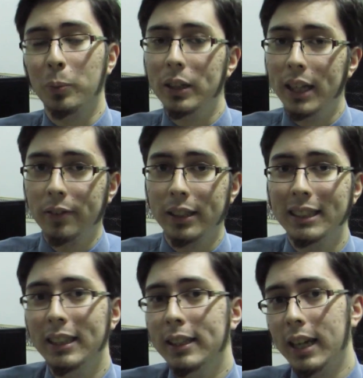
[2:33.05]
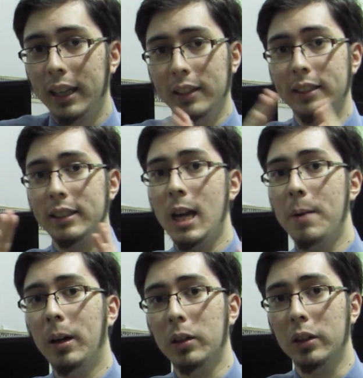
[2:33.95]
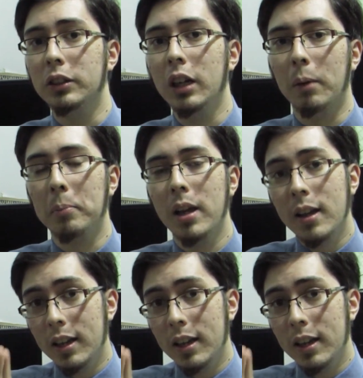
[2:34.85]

we're definitely seeing Catalyst come out on top.